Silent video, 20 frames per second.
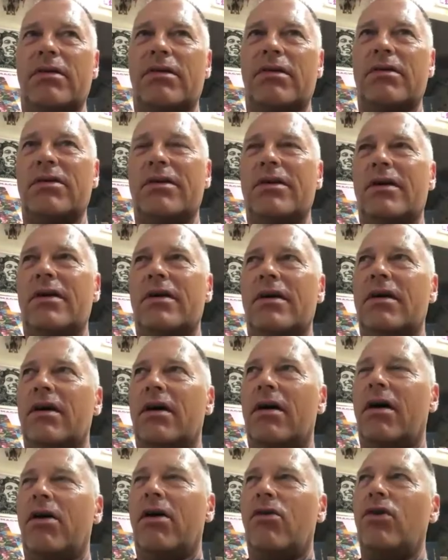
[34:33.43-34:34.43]
I really
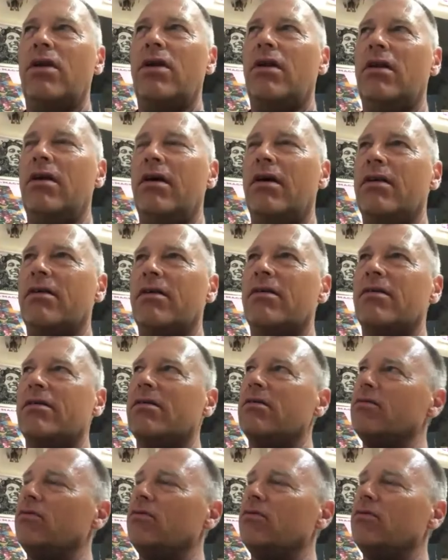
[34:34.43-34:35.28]
love all the